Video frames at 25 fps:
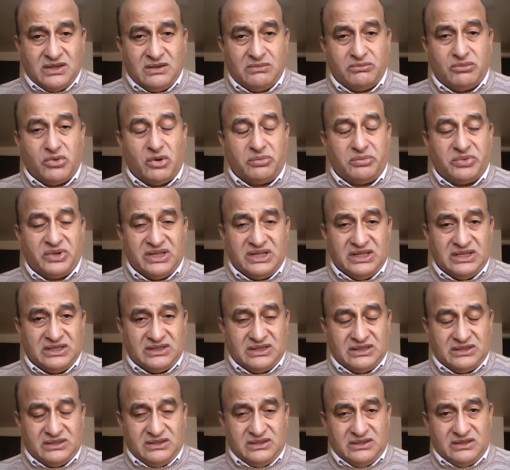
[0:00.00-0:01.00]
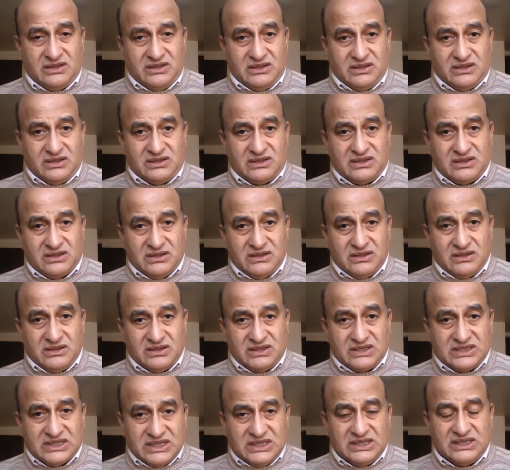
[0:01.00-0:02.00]
populated
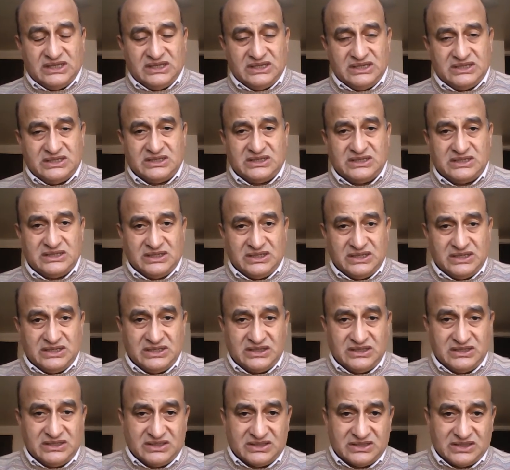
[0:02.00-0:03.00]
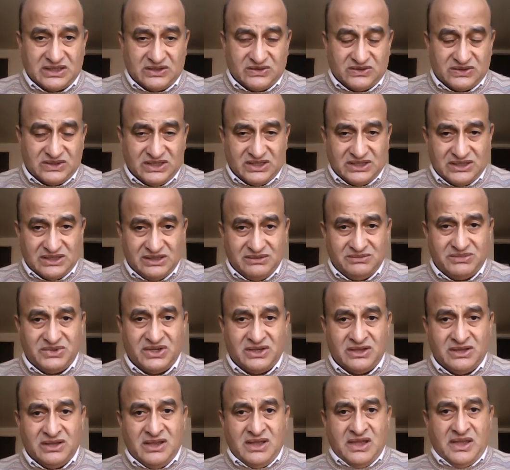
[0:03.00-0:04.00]
cities in Saudi
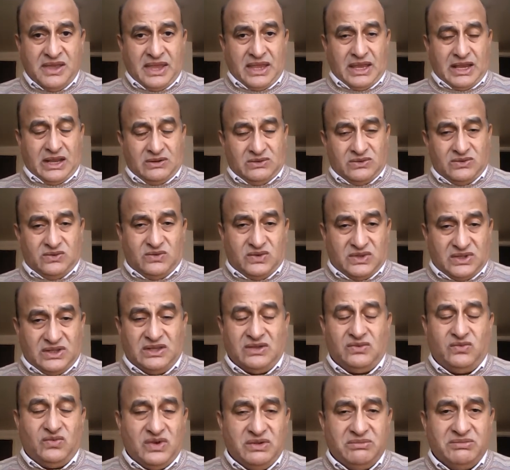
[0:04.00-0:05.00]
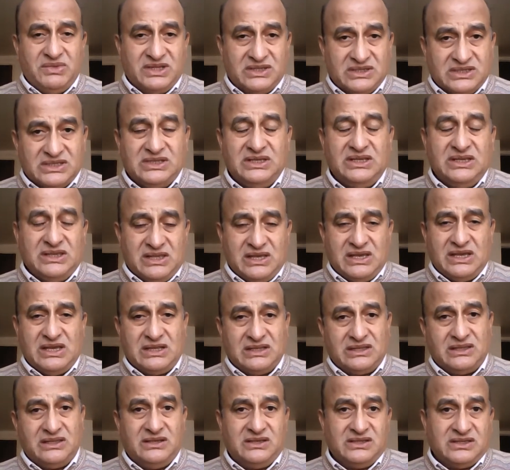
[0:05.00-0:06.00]
Arabia. And when the women see
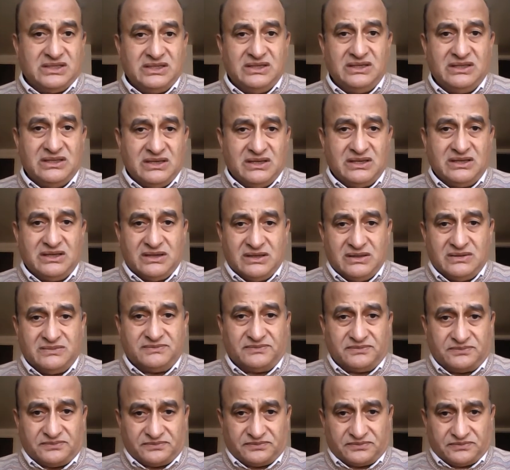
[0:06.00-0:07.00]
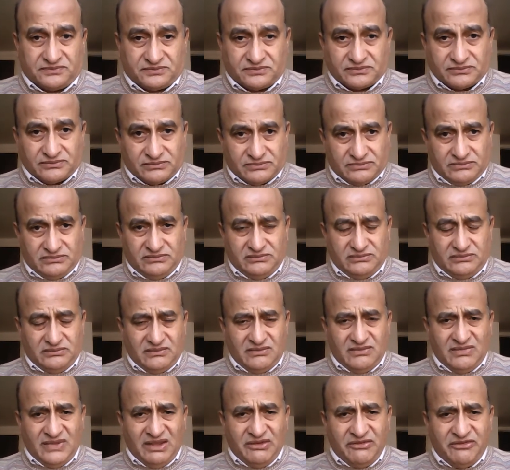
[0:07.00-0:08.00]
that, they see the
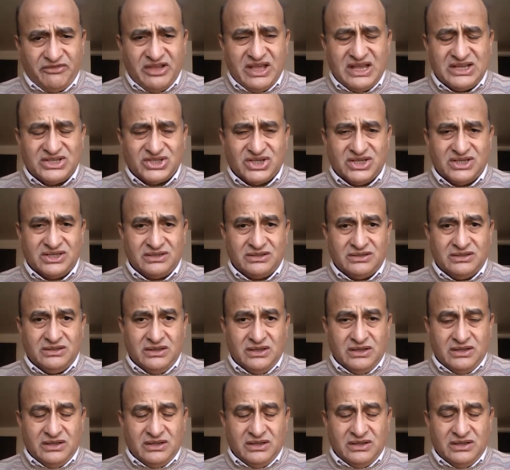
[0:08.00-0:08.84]
fashion,